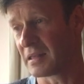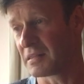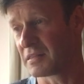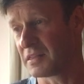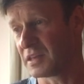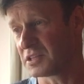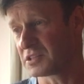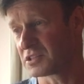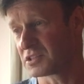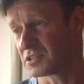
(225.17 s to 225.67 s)

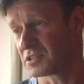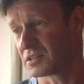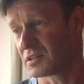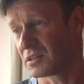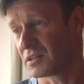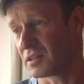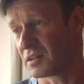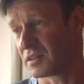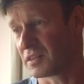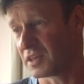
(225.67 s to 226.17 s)
This
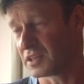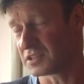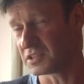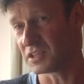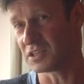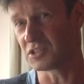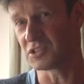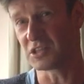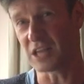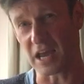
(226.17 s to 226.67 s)

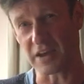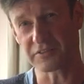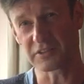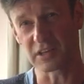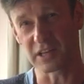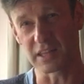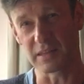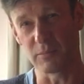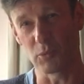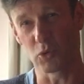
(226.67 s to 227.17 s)
is
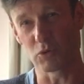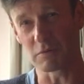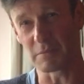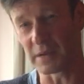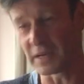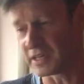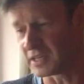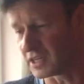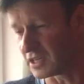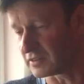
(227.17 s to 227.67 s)
definitely the more
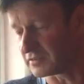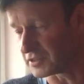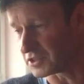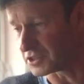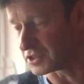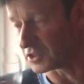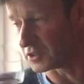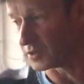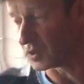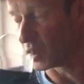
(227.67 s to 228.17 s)
immediate of the
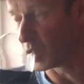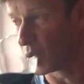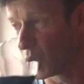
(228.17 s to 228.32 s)
two.